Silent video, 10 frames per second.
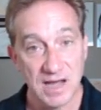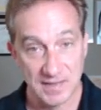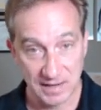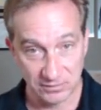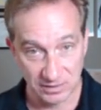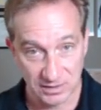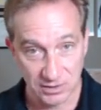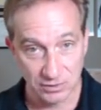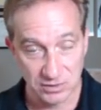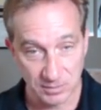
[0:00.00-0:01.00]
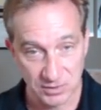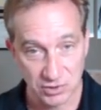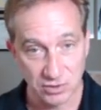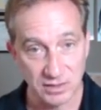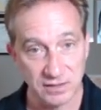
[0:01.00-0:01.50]
and that's the yield to
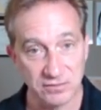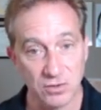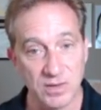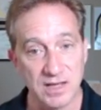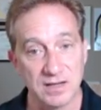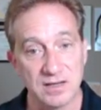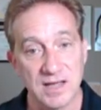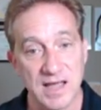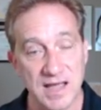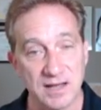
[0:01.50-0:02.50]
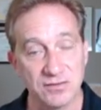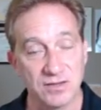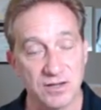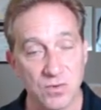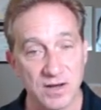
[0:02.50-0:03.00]
maturity. So we can
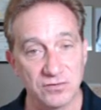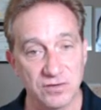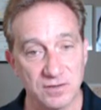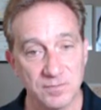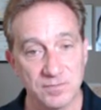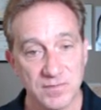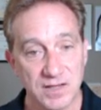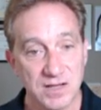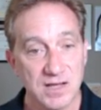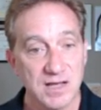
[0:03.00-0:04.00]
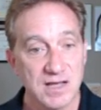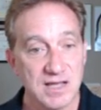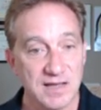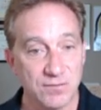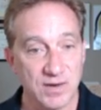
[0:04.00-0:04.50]
answer the question
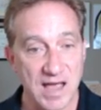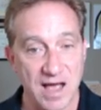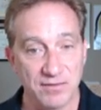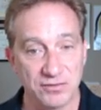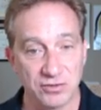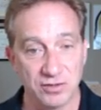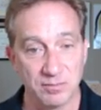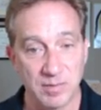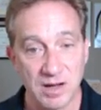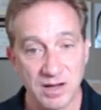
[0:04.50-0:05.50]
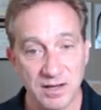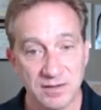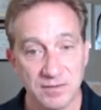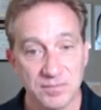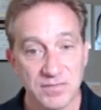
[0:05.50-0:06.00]
if we have a certain
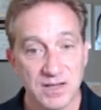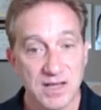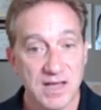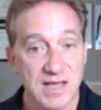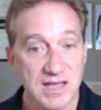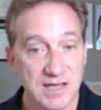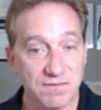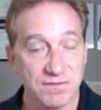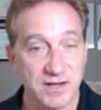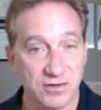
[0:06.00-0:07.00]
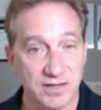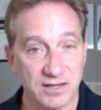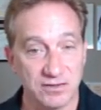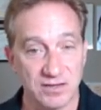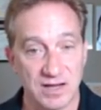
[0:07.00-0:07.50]
bond, if there
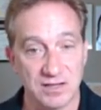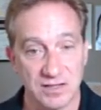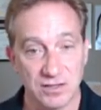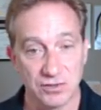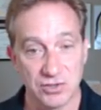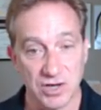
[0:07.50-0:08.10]
is a yield